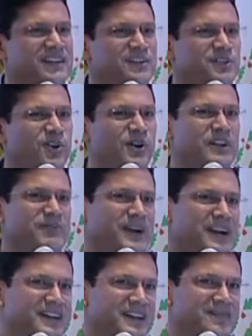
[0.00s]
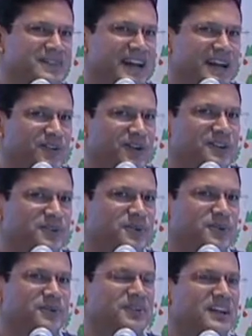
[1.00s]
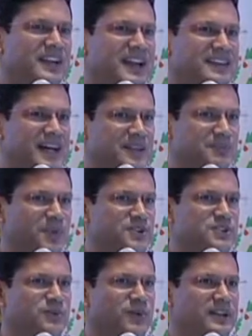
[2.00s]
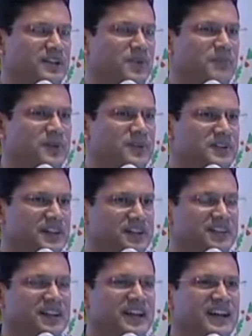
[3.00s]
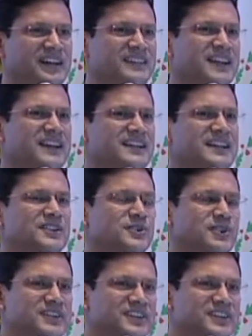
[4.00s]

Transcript: So if they are going to relate that much with computers, they need to